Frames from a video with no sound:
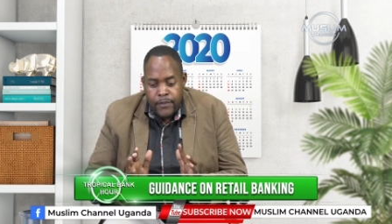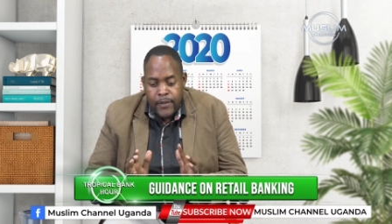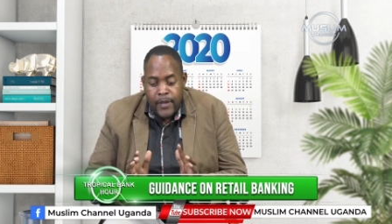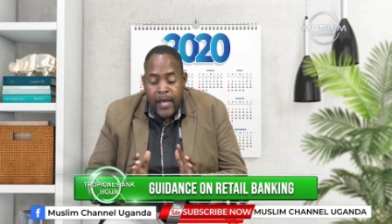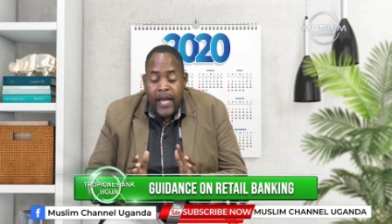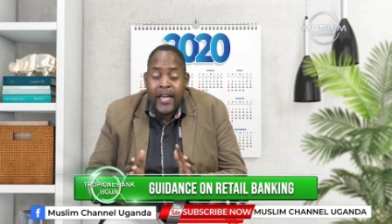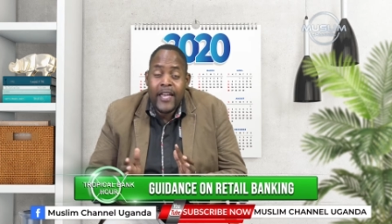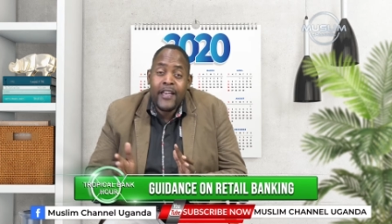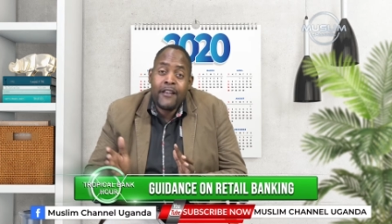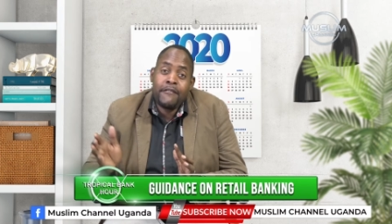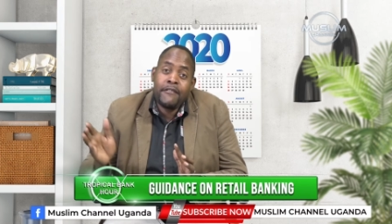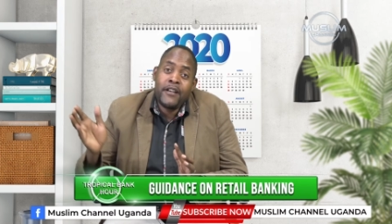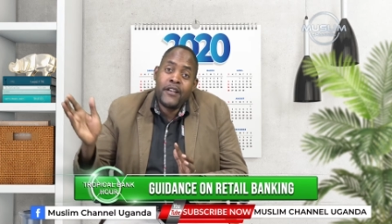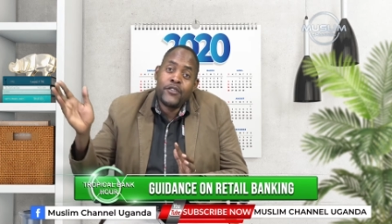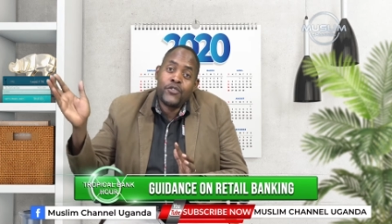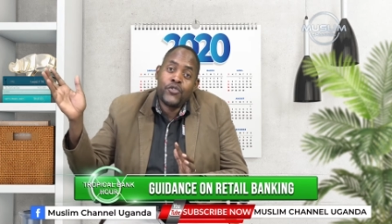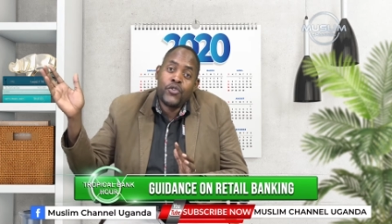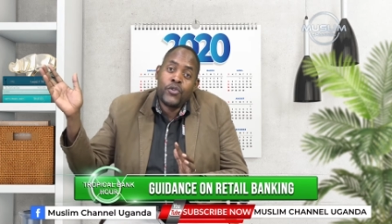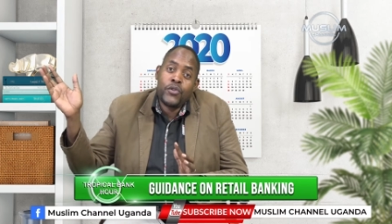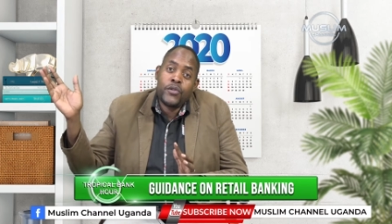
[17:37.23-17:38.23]
I have
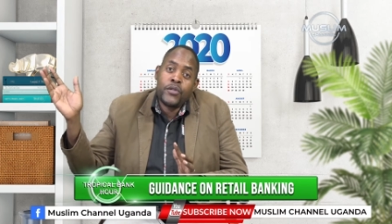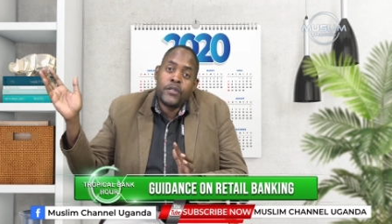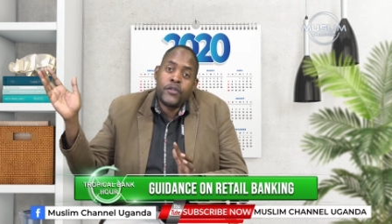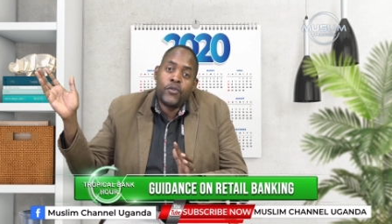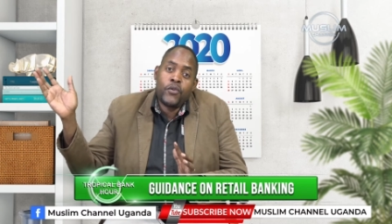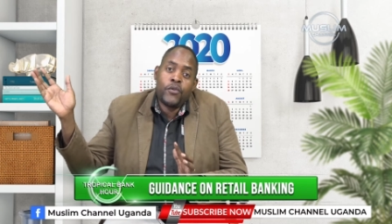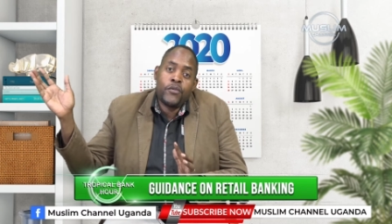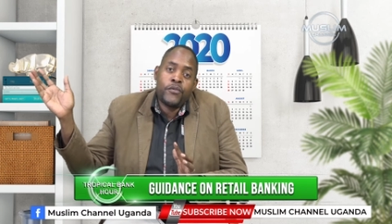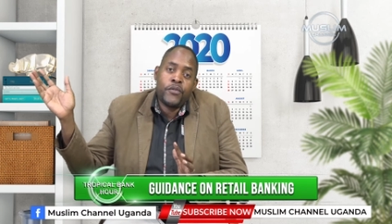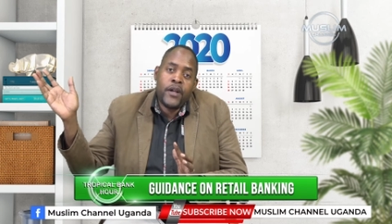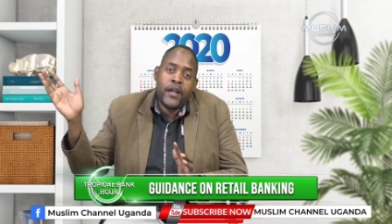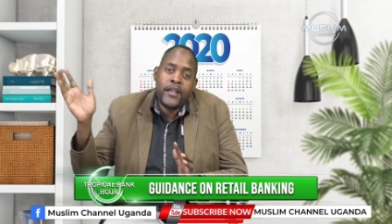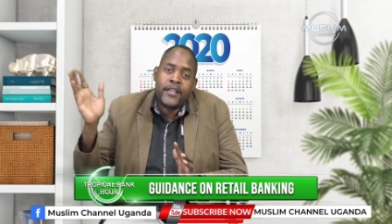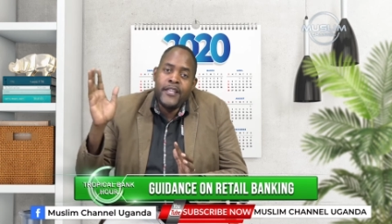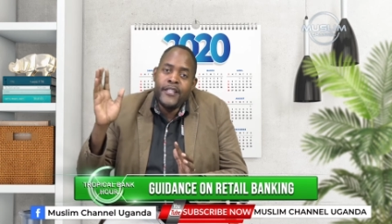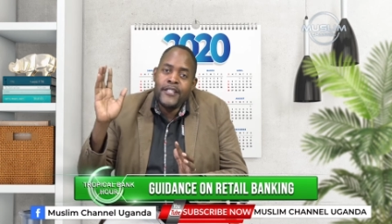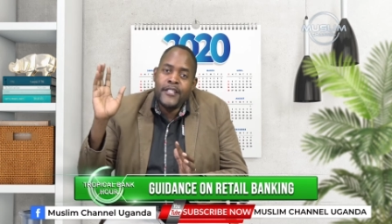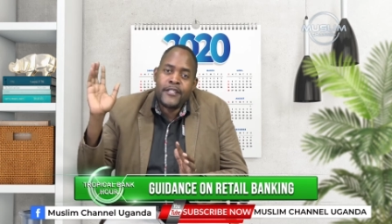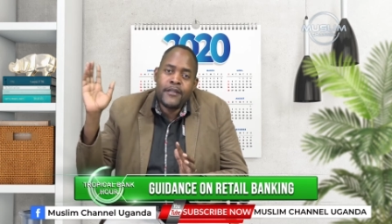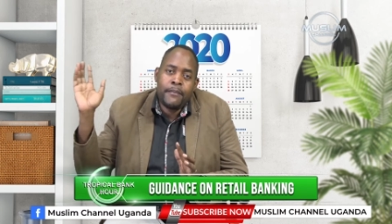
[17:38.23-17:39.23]
sort of
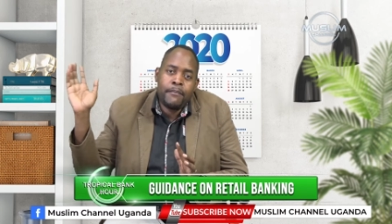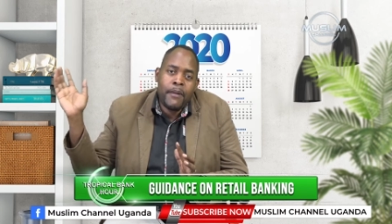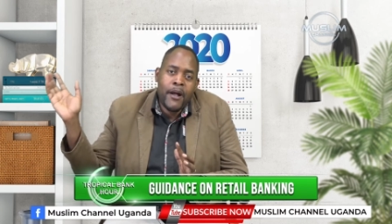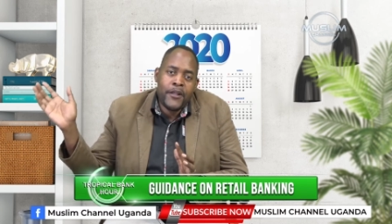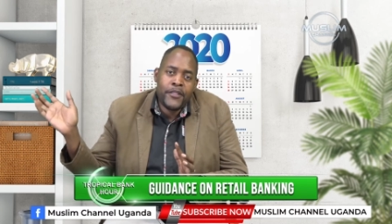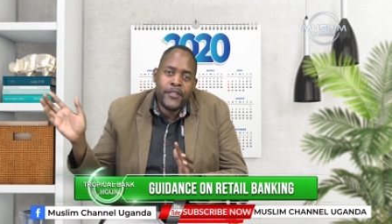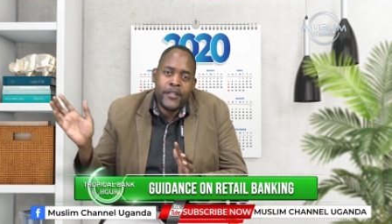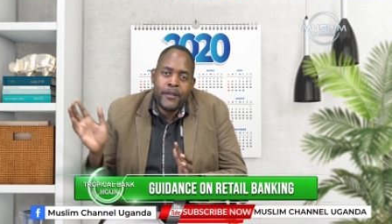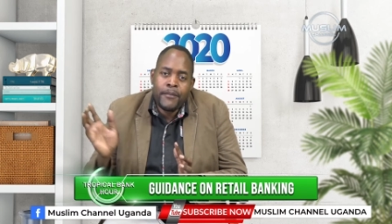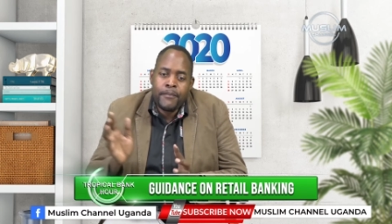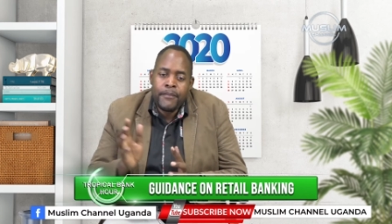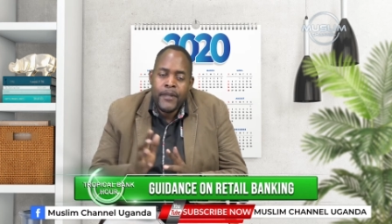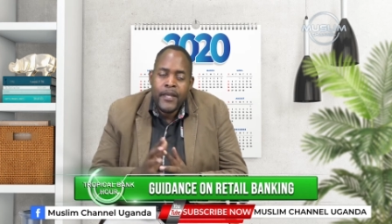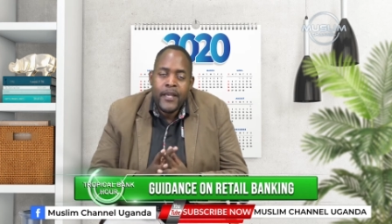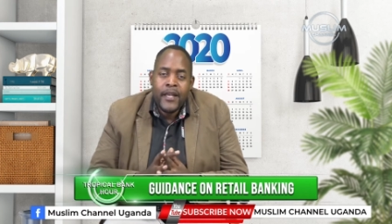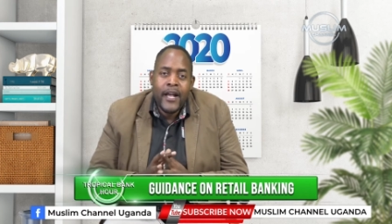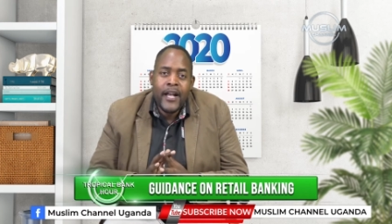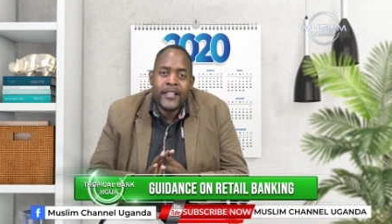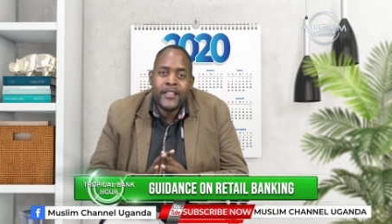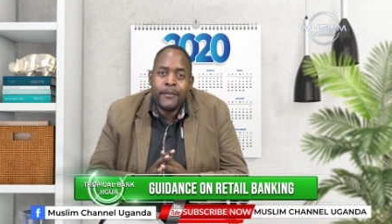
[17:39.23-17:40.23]
hinted about them
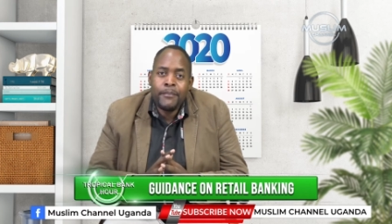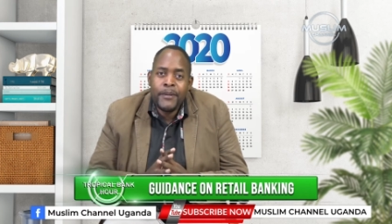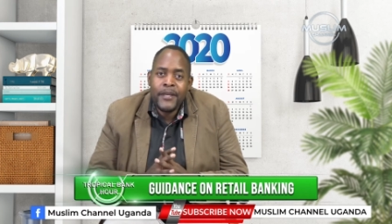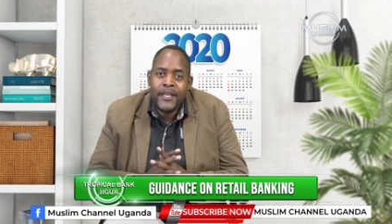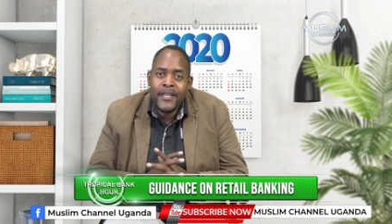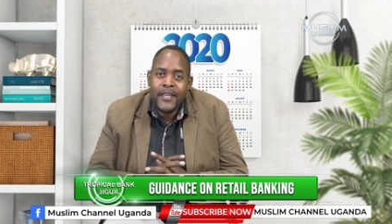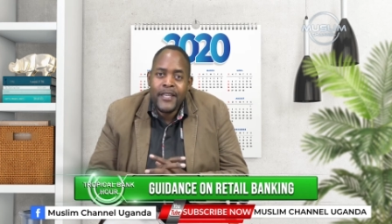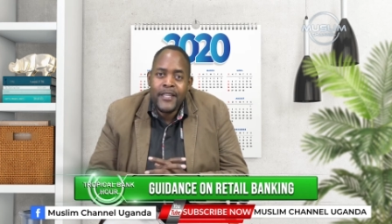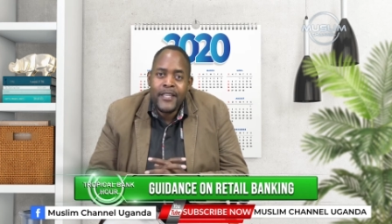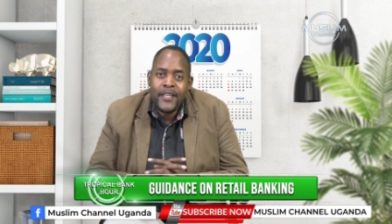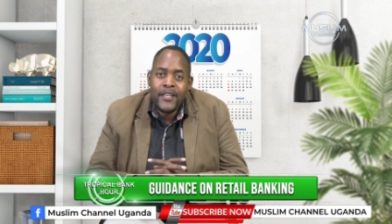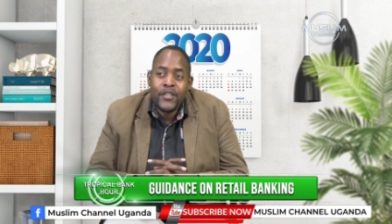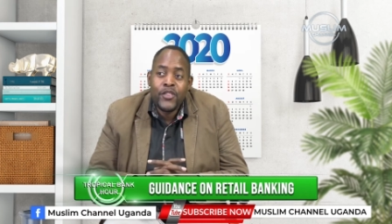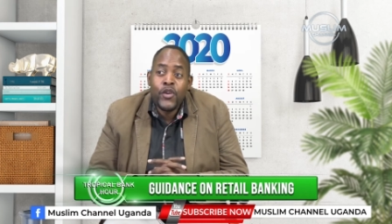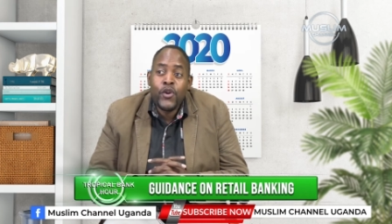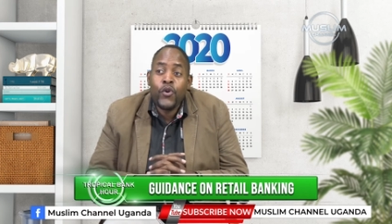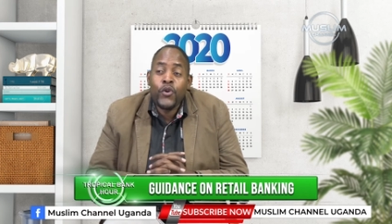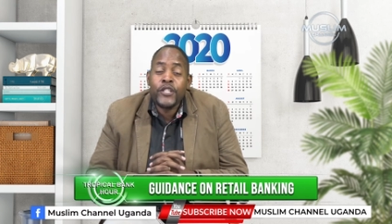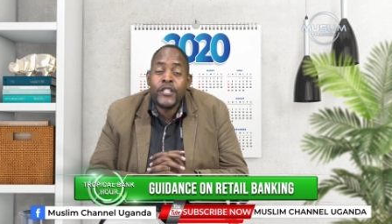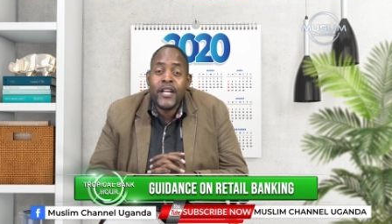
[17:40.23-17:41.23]
at the beginning,
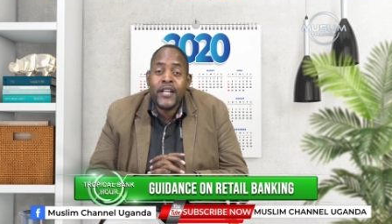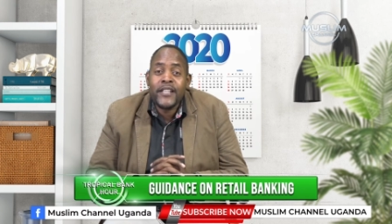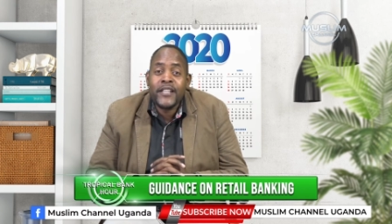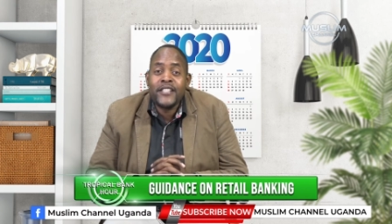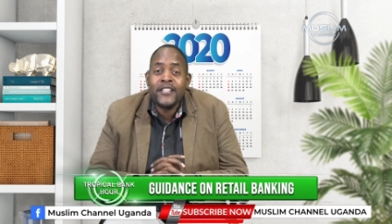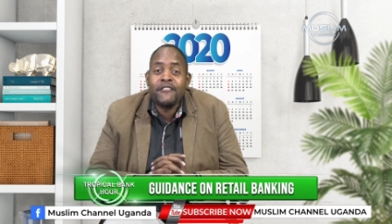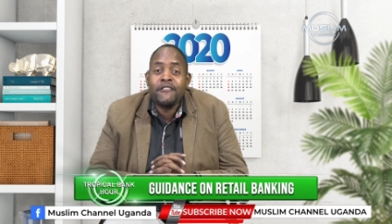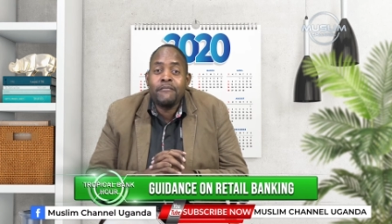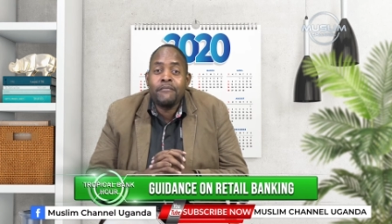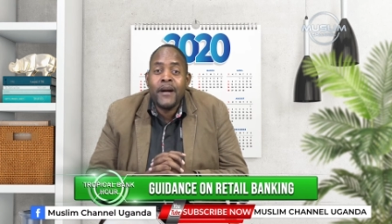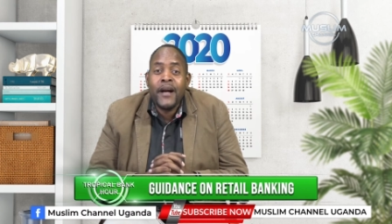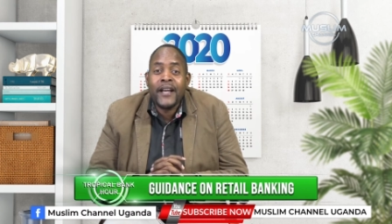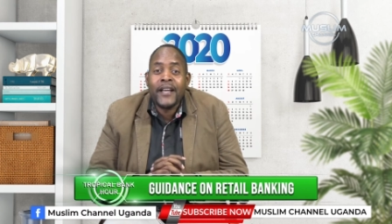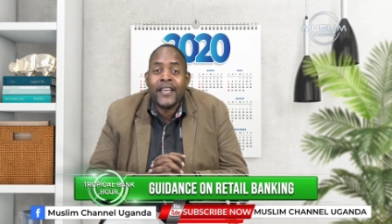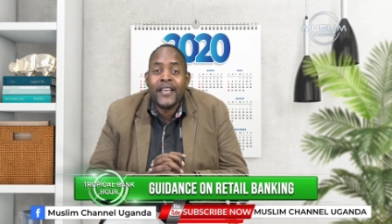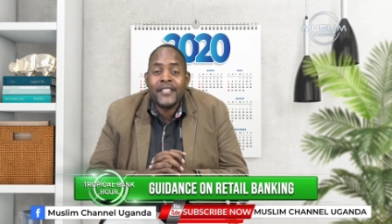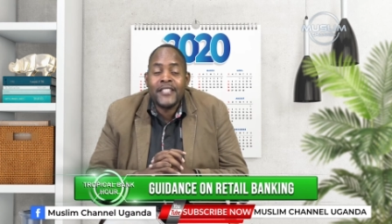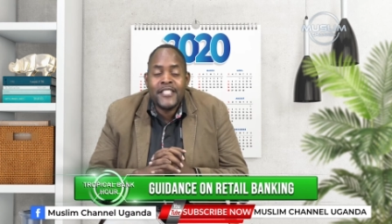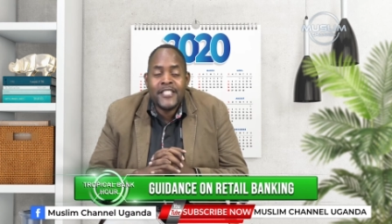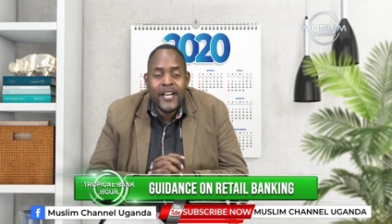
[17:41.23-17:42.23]
the alternative
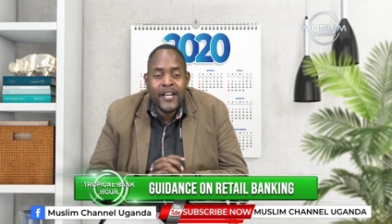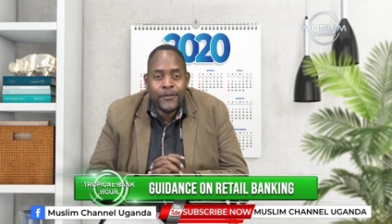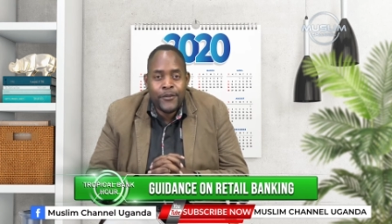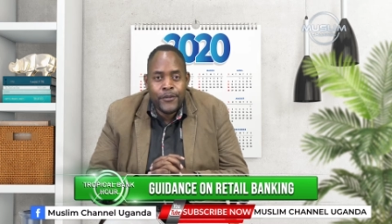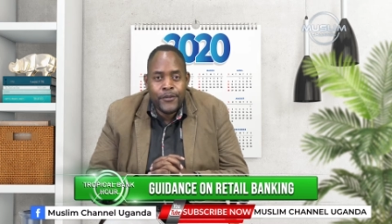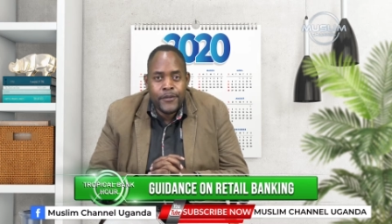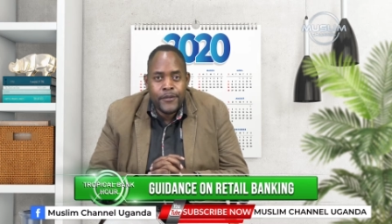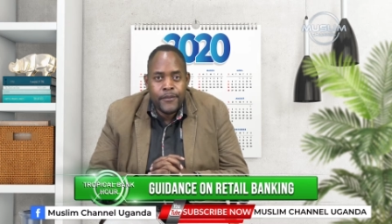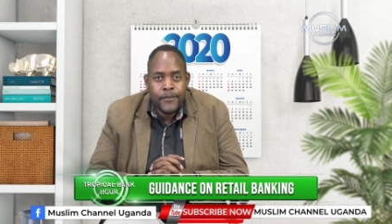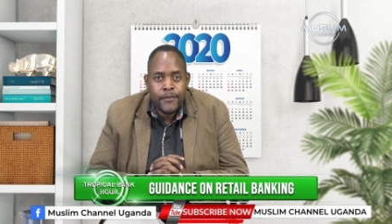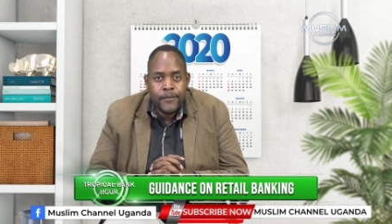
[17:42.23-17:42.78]
banking channels.